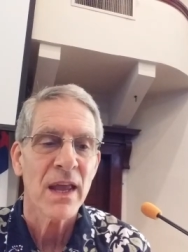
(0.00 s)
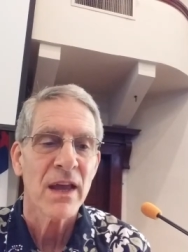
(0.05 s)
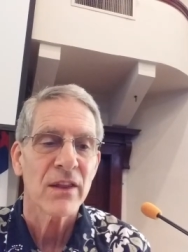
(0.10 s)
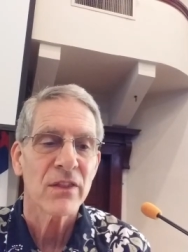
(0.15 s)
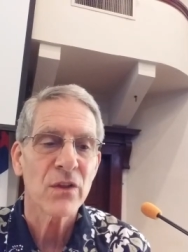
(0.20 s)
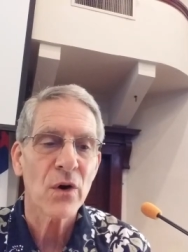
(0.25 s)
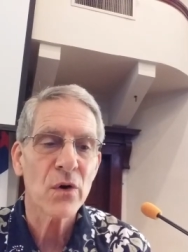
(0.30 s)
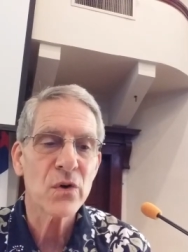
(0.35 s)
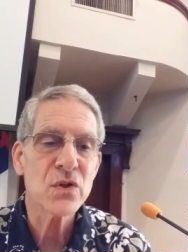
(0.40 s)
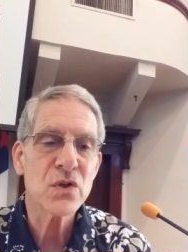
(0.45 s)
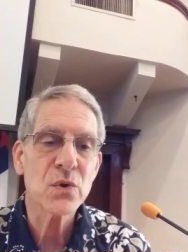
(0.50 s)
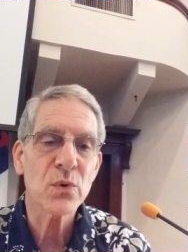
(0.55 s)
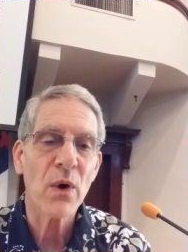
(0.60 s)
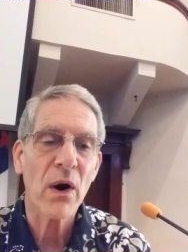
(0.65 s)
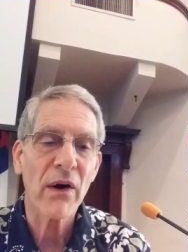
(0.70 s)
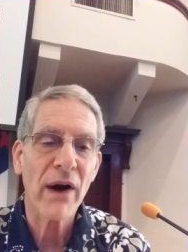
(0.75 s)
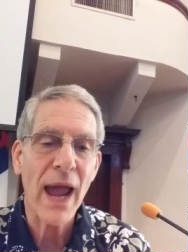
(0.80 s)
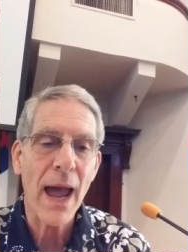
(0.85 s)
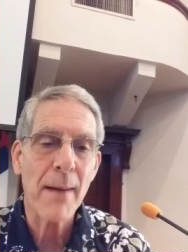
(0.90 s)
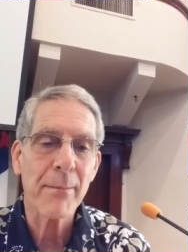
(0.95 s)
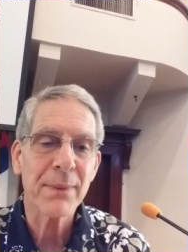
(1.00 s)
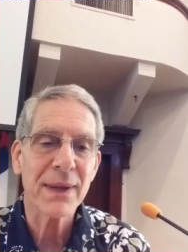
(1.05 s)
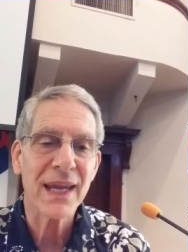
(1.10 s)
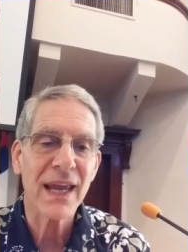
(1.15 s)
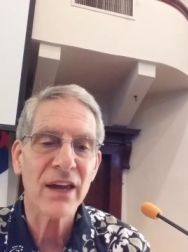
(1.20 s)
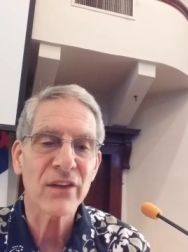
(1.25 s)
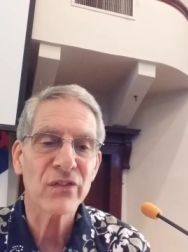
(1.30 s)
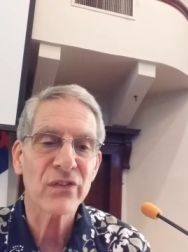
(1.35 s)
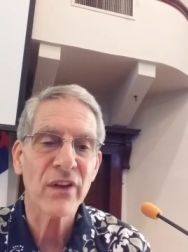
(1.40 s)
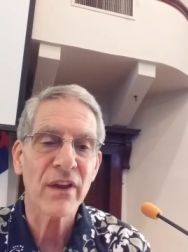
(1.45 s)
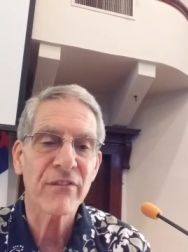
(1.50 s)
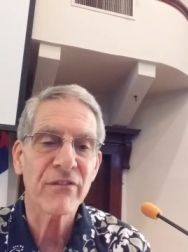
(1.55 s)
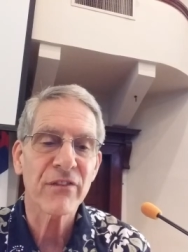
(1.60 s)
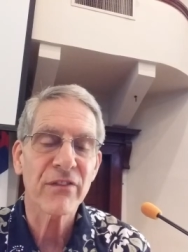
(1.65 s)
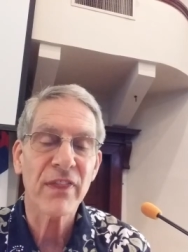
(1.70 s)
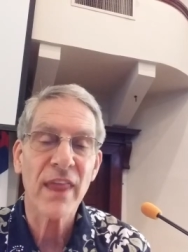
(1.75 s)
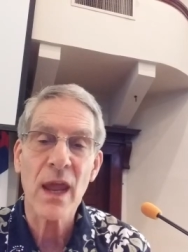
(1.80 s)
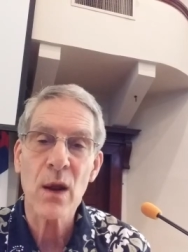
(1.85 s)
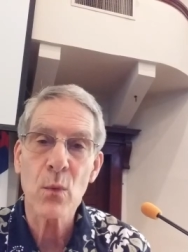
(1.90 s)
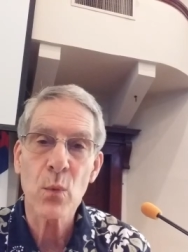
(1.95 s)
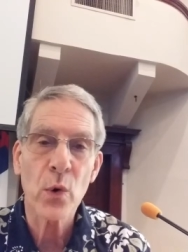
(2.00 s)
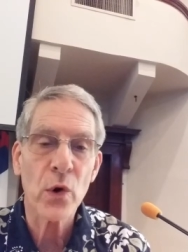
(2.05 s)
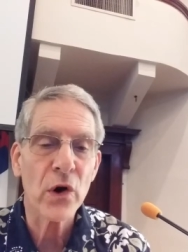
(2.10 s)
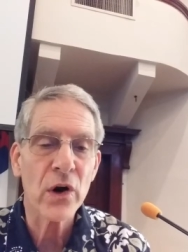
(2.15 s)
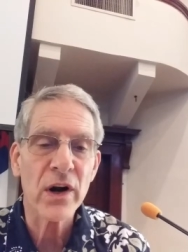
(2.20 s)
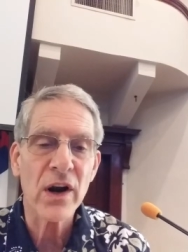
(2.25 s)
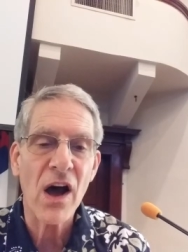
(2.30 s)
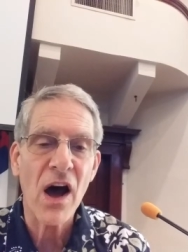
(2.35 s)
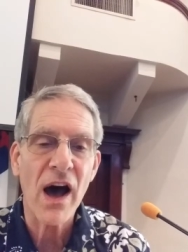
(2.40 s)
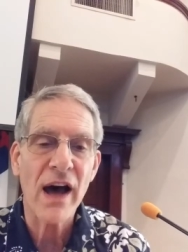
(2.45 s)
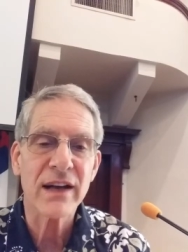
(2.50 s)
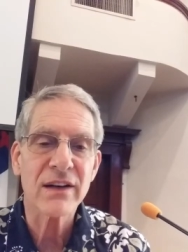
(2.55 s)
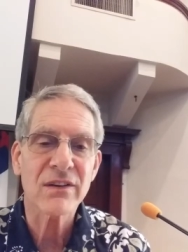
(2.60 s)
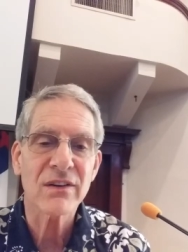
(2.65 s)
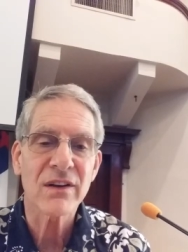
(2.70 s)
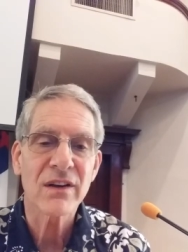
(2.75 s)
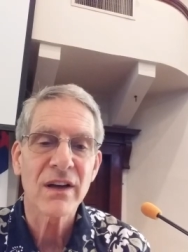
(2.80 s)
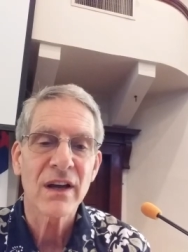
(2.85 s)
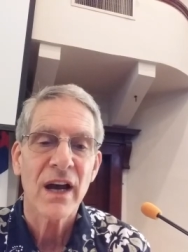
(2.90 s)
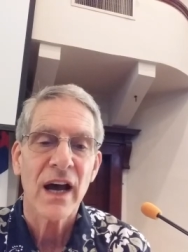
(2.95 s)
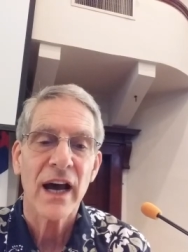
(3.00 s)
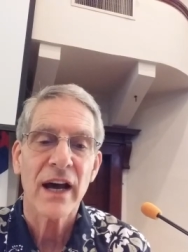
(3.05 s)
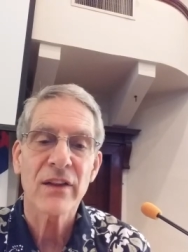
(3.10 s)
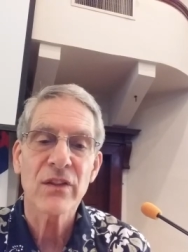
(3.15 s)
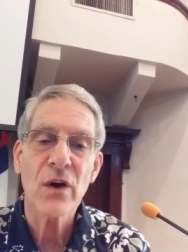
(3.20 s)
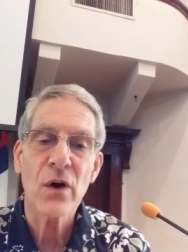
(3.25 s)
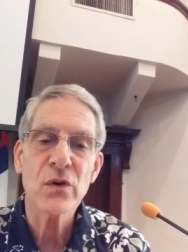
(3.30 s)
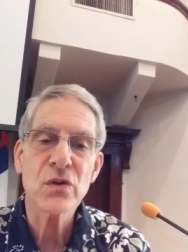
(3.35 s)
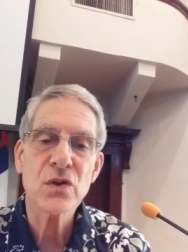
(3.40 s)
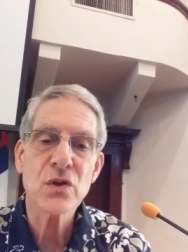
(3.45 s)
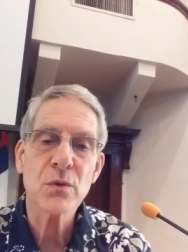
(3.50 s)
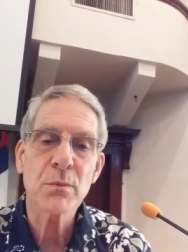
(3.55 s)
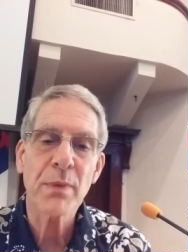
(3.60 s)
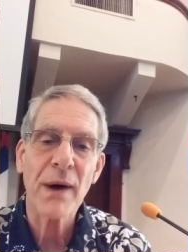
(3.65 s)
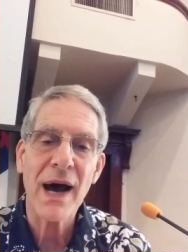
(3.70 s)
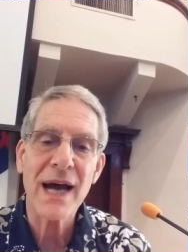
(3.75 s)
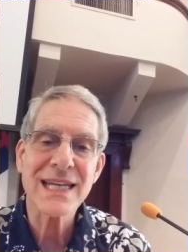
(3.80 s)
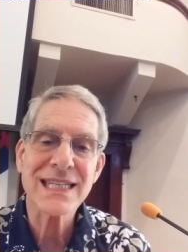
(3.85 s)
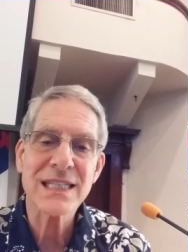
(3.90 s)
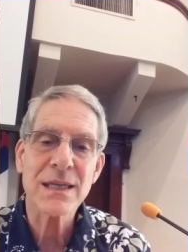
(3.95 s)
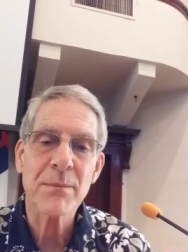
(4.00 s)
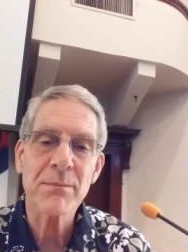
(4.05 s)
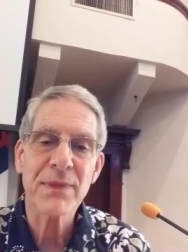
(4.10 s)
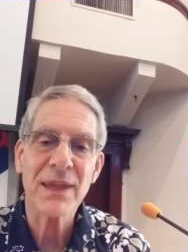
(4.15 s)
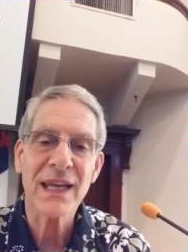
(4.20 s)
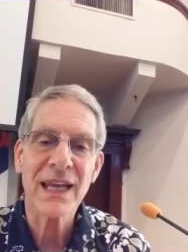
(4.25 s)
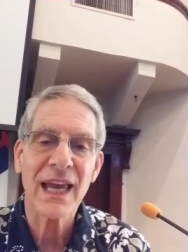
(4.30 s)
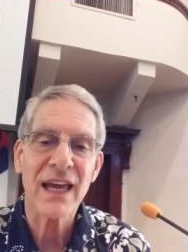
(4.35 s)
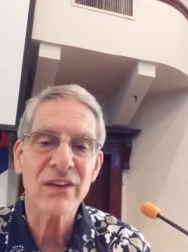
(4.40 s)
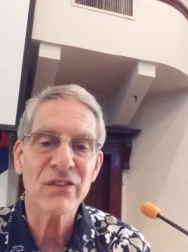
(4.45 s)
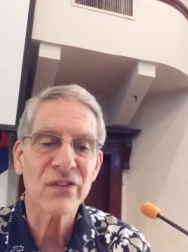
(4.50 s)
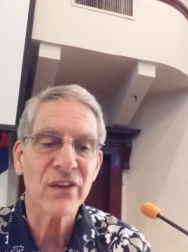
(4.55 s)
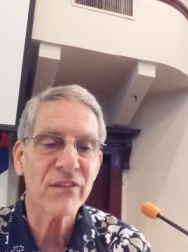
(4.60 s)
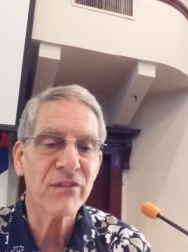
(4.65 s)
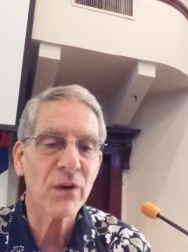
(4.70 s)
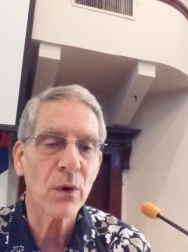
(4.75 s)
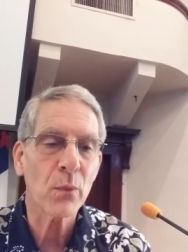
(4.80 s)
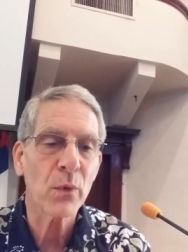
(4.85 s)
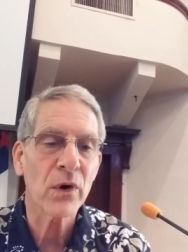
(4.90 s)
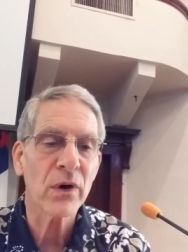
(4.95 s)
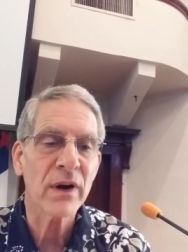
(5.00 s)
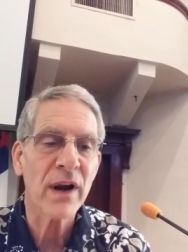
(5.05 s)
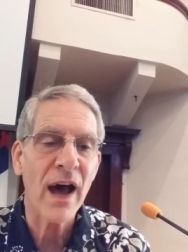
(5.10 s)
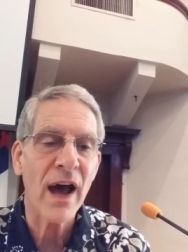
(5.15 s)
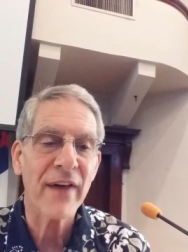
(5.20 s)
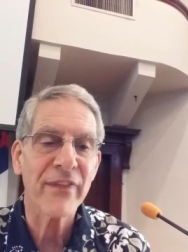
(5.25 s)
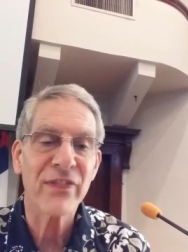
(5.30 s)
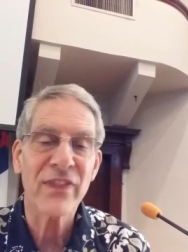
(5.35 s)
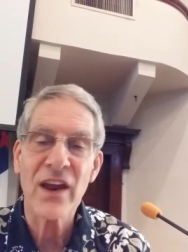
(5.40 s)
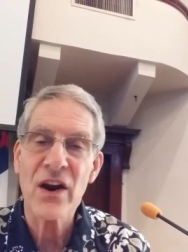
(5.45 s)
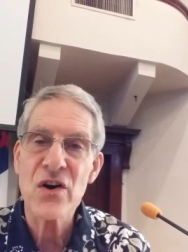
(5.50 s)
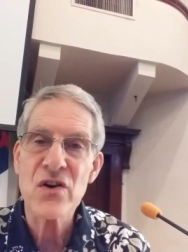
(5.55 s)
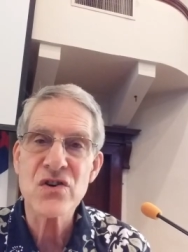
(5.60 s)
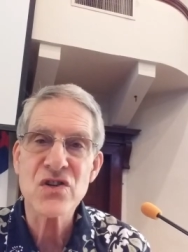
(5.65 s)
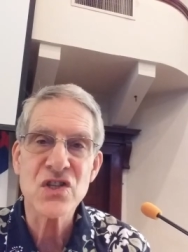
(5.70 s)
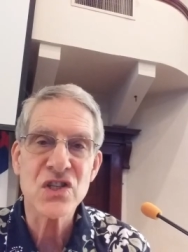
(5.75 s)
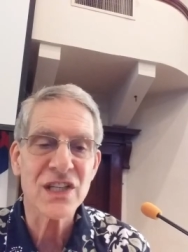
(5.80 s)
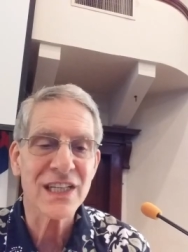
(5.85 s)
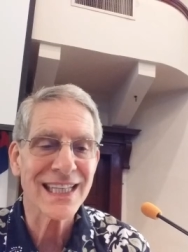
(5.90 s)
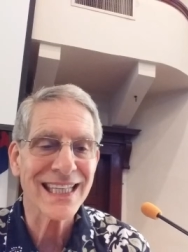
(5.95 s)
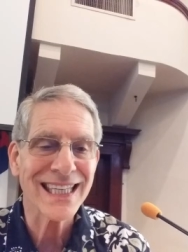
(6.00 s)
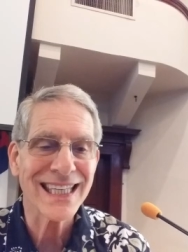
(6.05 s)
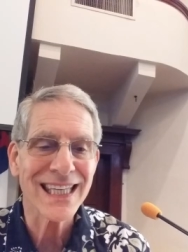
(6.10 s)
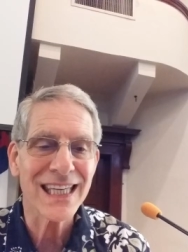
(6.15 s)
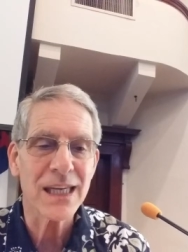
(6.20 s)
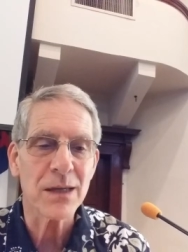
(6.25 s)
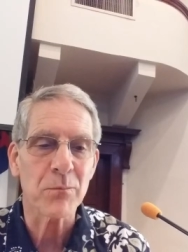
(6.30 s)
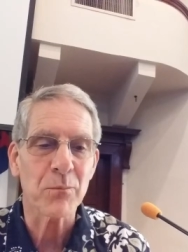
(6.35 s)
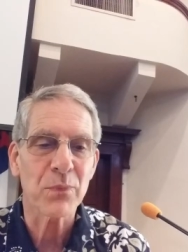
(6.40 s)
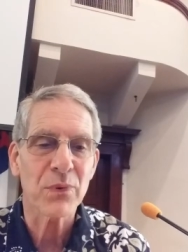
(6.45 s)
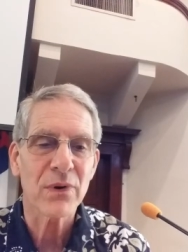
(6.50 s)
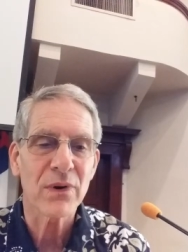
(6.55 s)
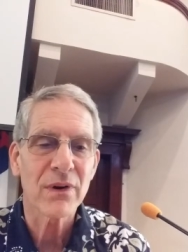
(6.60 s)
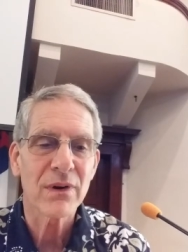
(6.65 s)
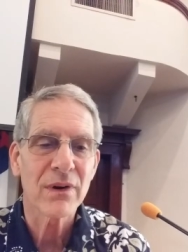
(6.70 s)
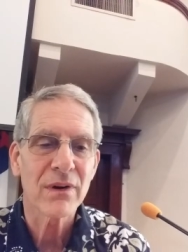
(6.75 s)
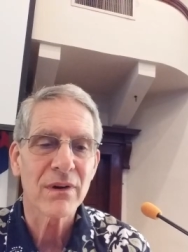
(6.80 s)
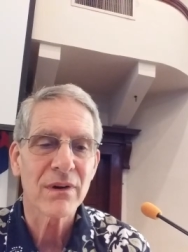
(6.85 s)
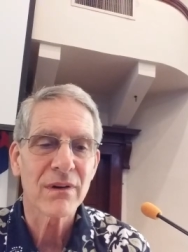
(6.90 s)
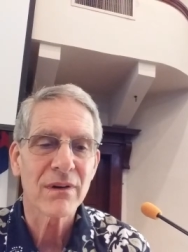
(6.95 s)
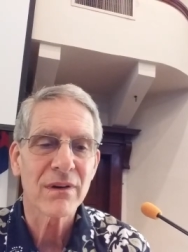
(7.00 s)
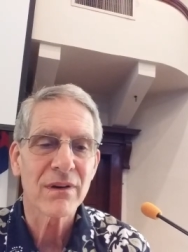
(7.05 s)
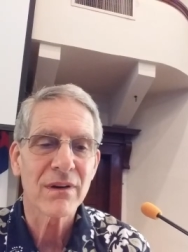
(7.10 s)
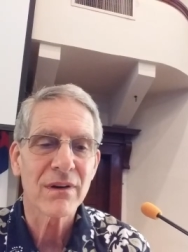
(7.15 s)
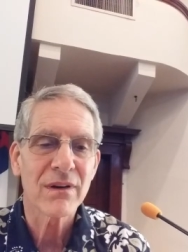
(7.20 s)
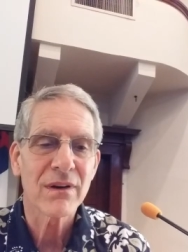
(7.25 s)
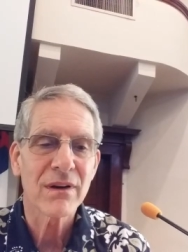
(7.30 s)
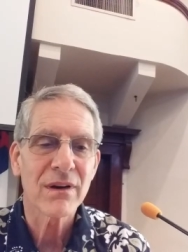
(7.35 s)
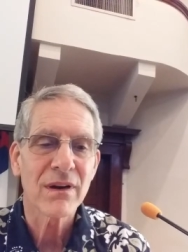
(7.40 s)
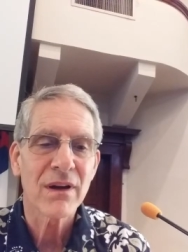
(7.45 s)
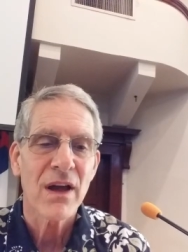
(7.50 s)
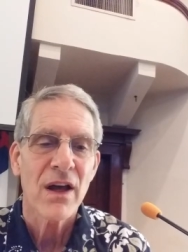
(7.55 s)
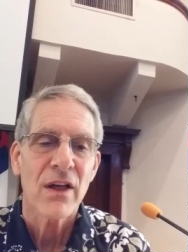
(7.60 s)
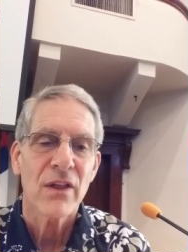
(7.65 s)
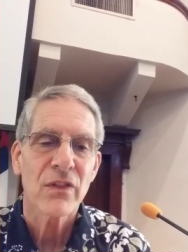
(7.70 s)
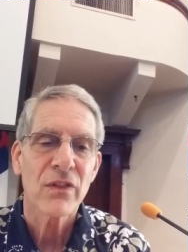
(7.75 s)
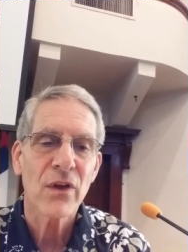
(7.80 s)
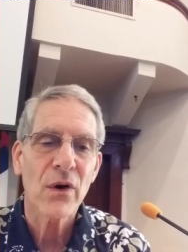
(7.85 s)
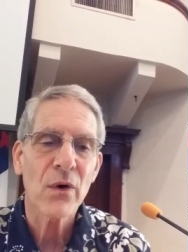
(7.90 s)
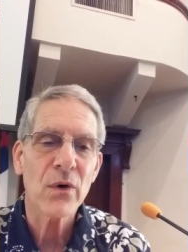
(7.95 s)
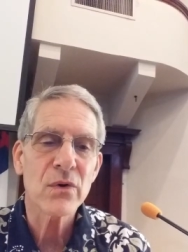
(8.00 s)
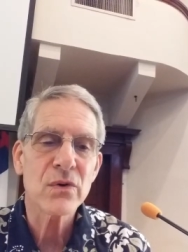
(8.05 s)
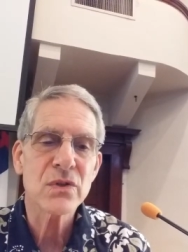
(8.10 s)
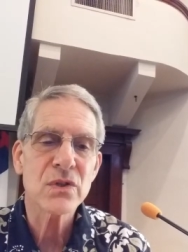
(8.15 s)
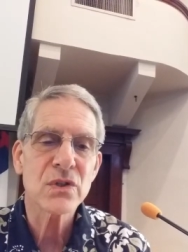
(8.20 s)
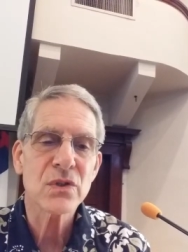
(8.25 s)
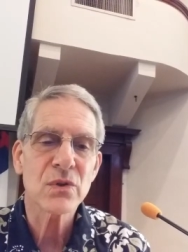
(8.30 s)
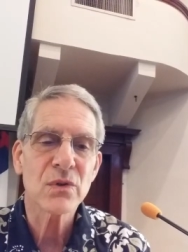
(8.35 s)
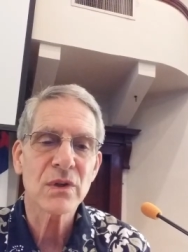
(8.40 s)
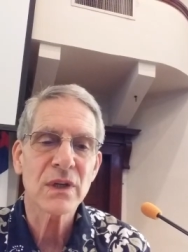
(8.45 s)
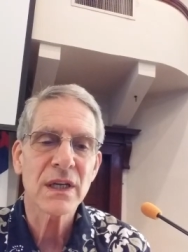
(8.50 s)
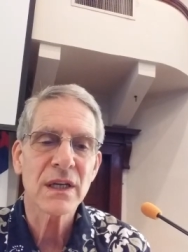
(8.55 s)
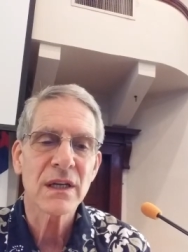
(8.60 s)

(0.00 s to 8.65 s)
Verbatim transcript: those who are happy as if they were not, and those who buy something as if it were not theirs to keep, those who